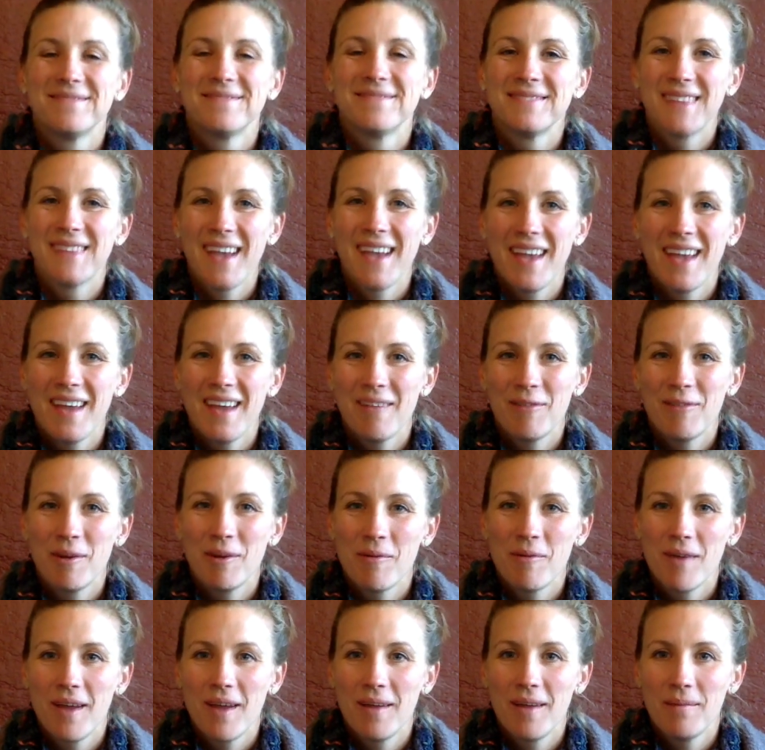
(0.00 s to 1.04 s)
Hi
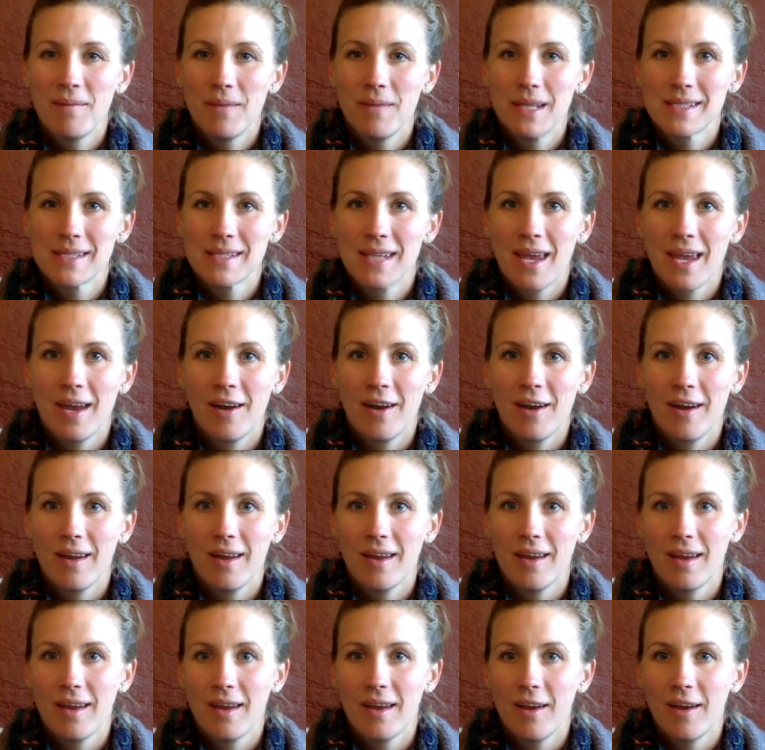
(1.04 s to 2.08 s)
everyone, Miss Kara
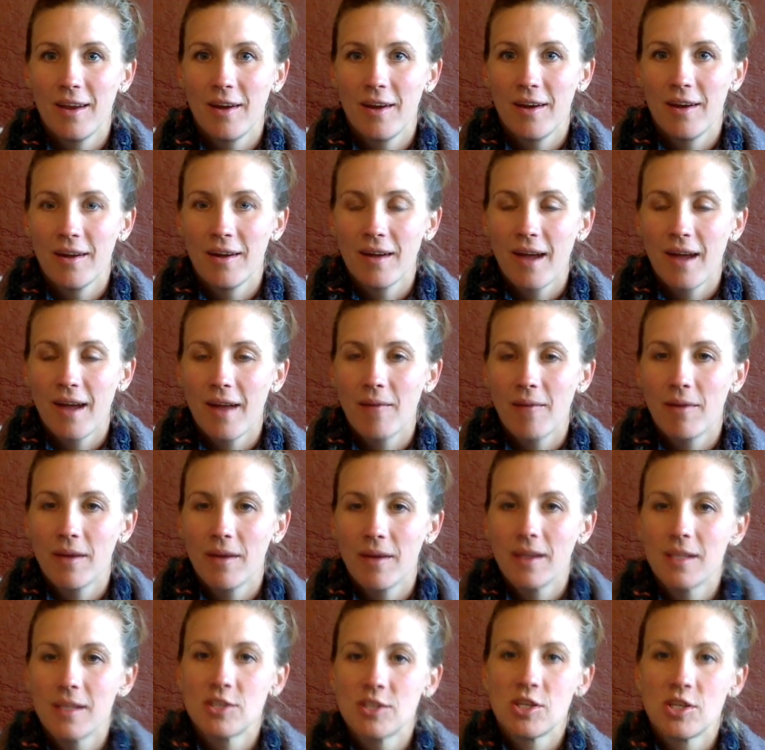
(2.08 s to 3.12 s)
here. I wanted
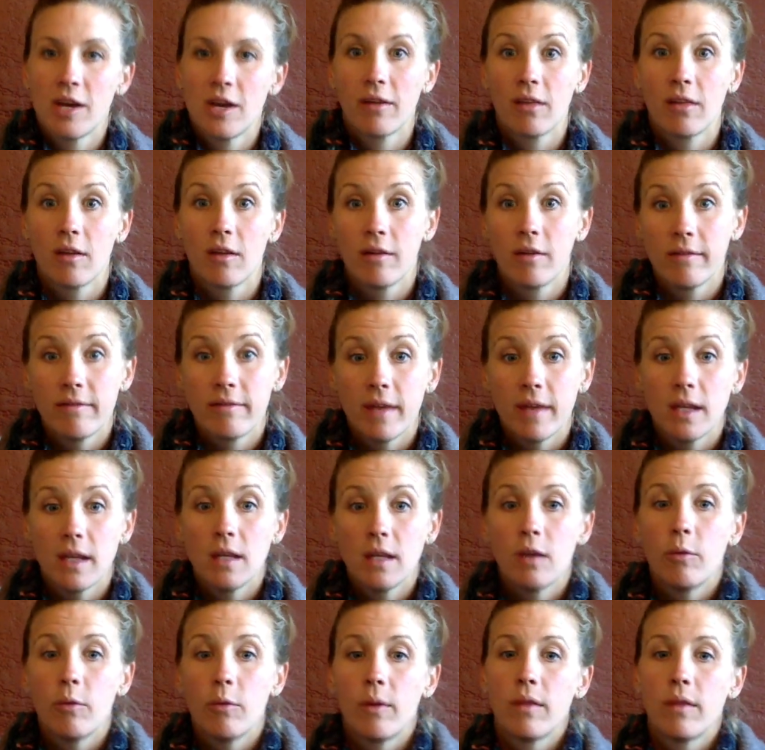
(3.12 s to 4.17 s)
to share a little
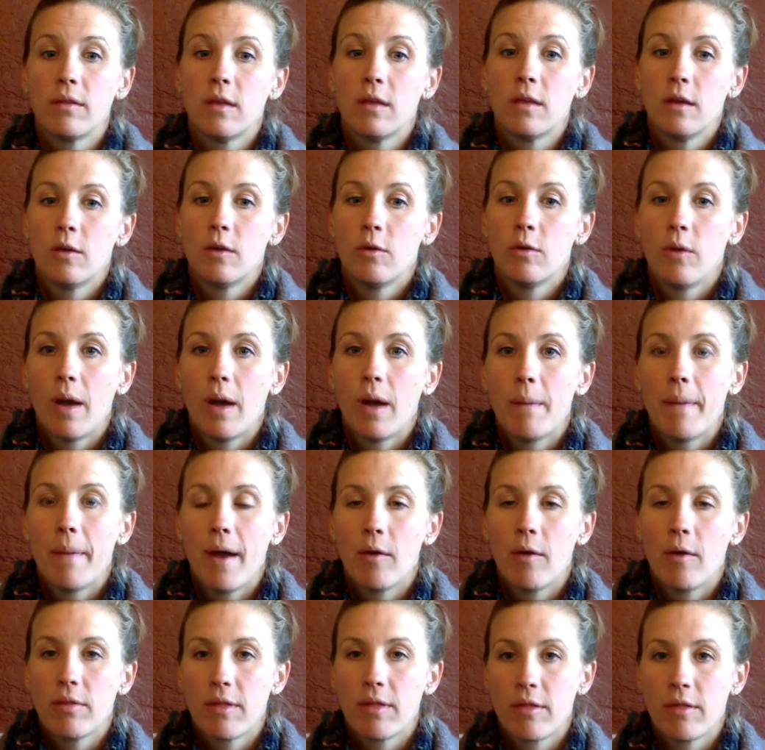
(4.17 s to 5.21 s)
video with you about
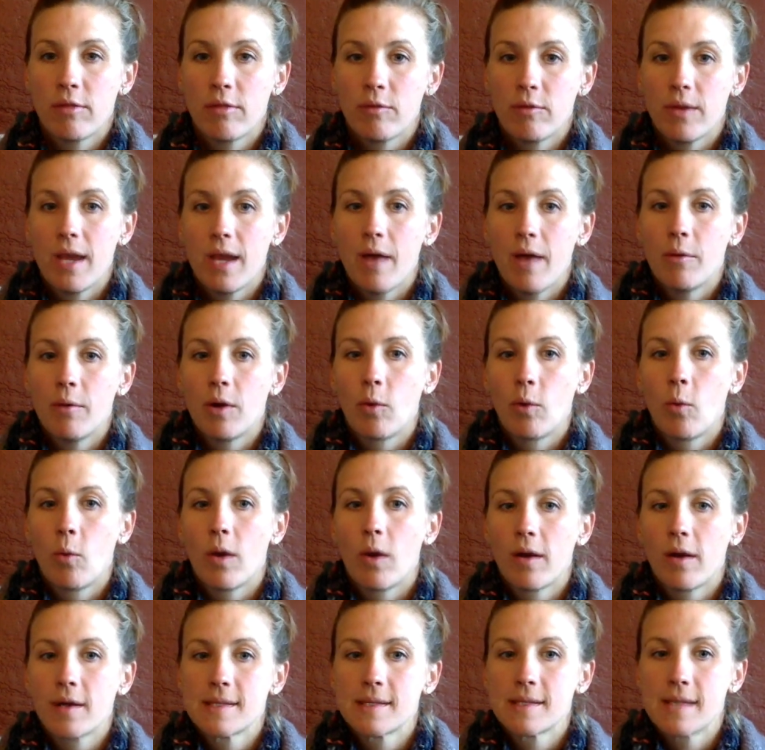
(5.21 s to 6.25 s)
the 3-hour
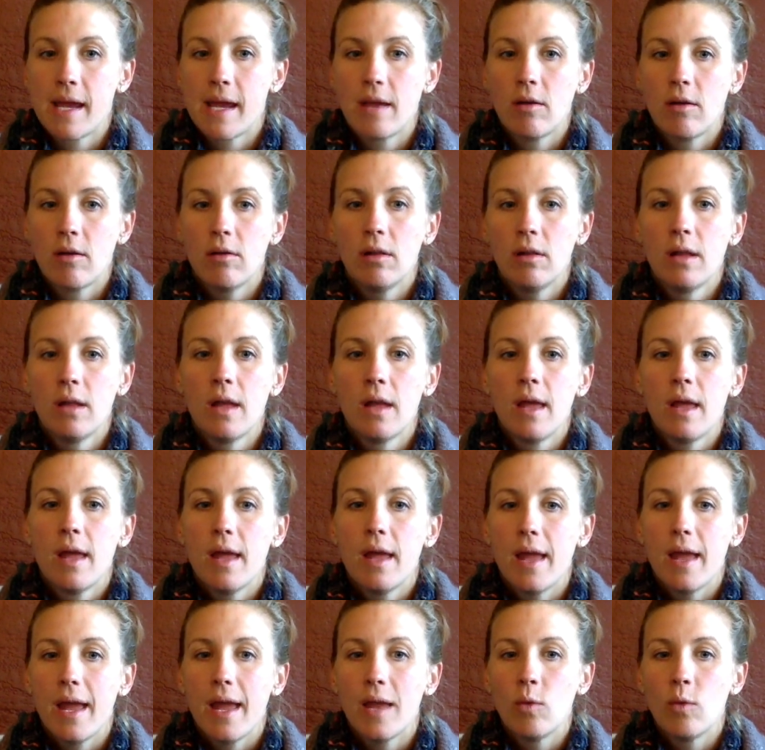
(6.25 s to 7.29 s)
work cycle
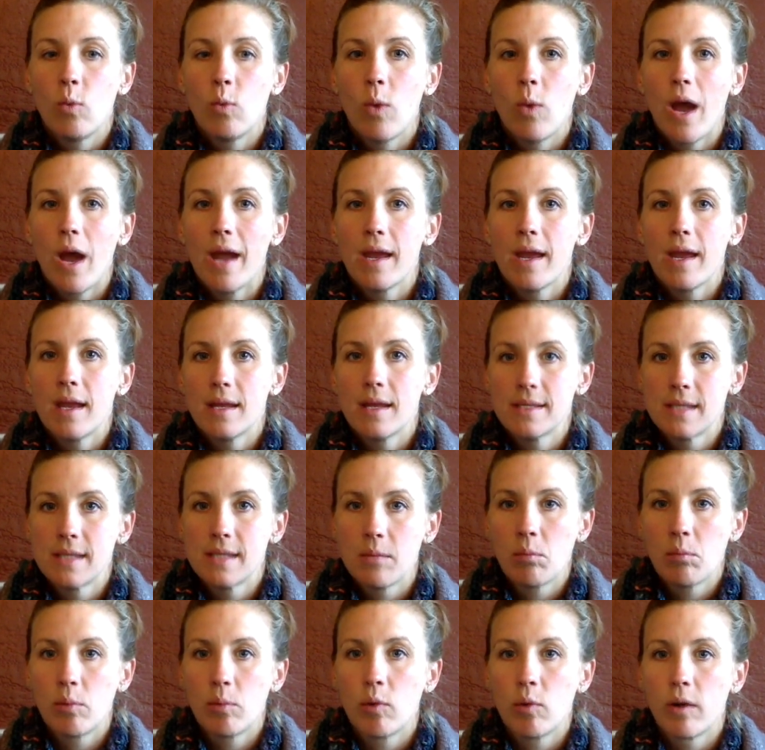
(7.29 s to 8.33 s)
and why it is
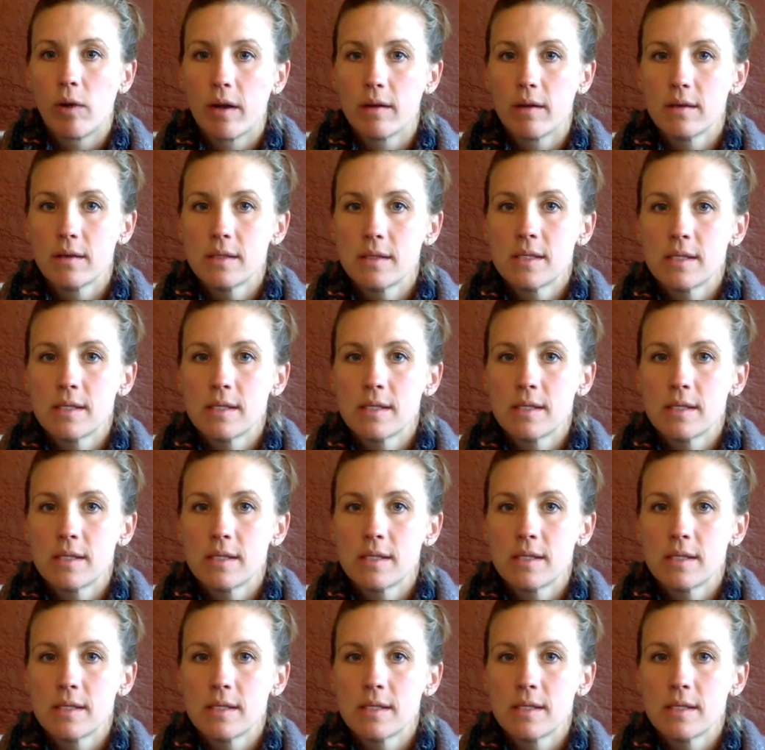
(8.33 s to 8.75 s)
important.